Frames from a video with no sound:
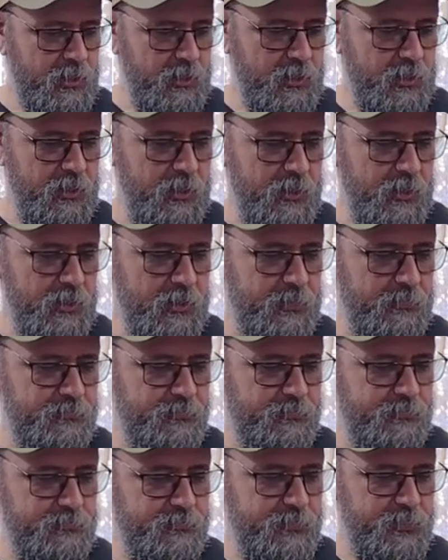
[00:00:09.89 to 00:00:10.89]
Uh,
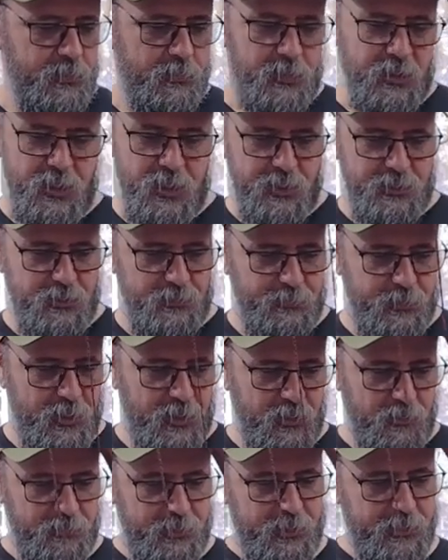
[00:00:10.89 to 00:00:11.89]
some of you guys may
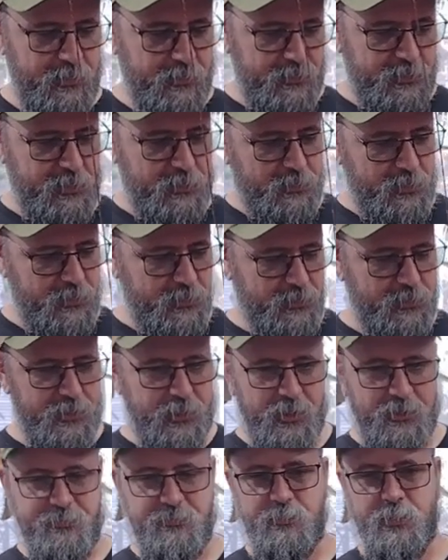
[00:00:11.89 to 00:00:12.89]
already know some of this
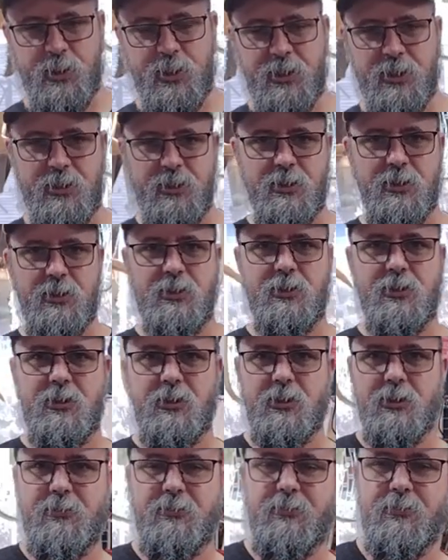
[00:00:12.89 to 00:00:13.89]
stuff, but it's
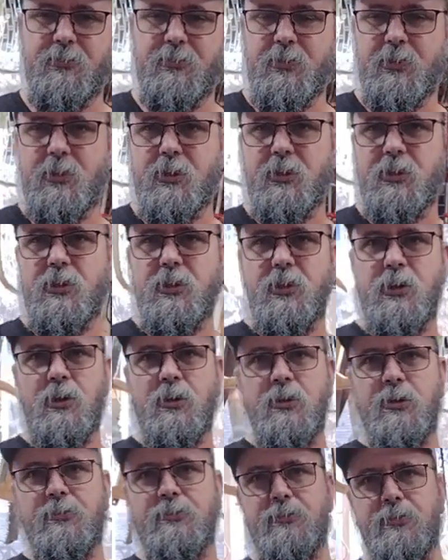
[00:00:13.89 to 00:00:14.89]
good to
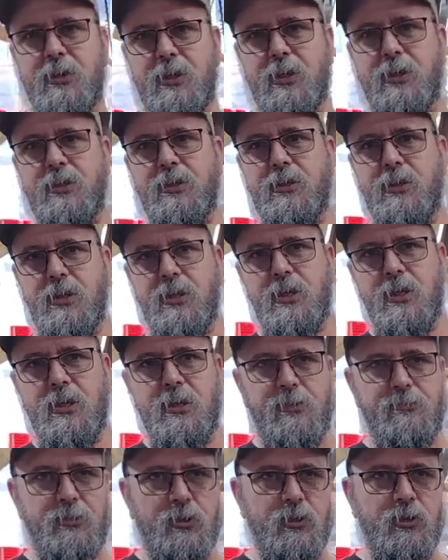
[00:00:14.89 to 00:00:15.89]
know if
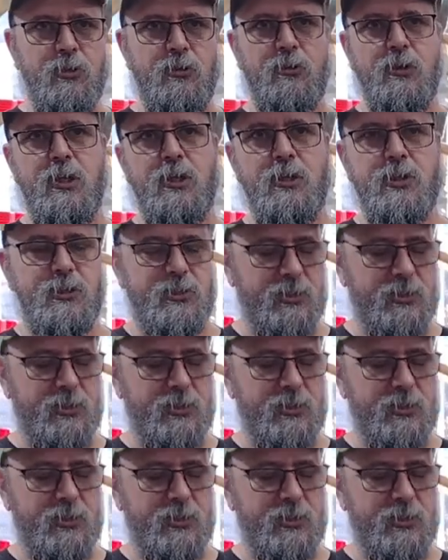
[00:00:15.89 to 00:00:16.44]
you're new into